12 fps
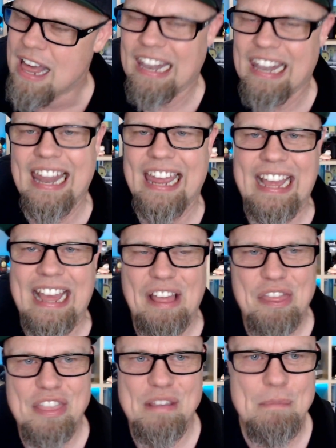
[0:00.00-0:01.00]
like
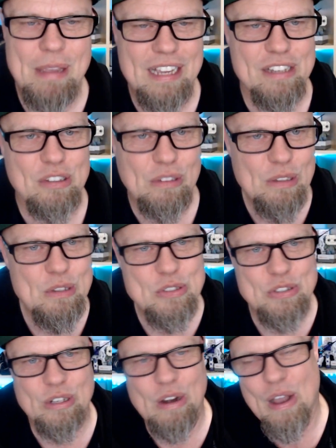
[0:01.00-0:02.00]
the biggest
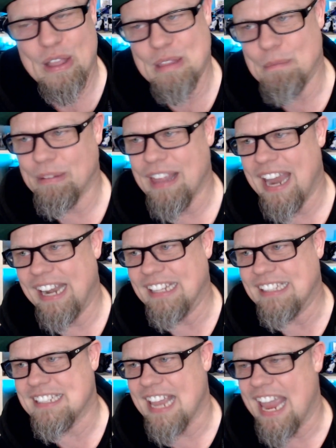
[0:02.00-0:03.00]
loser on the
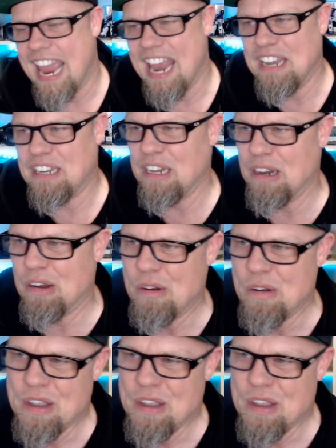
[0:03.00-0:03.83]
planet and, you know,